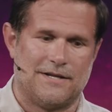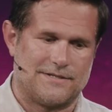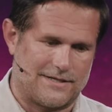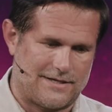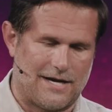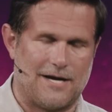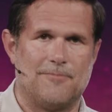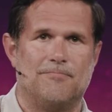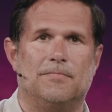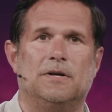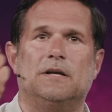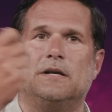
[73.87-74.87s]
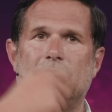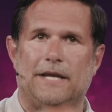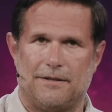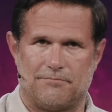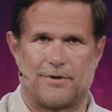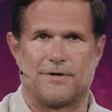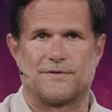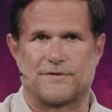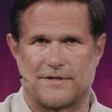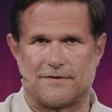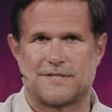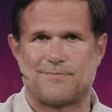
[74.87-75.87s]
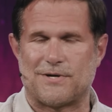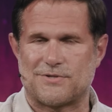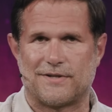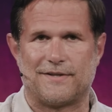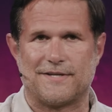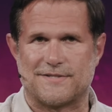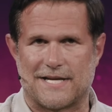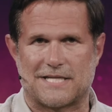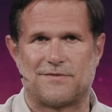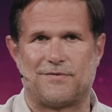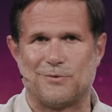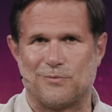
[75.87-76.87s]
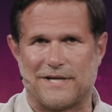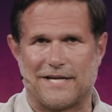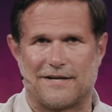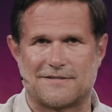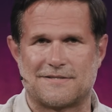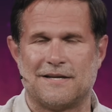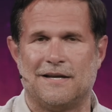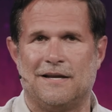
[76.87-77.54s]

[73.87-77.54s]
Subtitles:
to come in person, especially these next few weeks?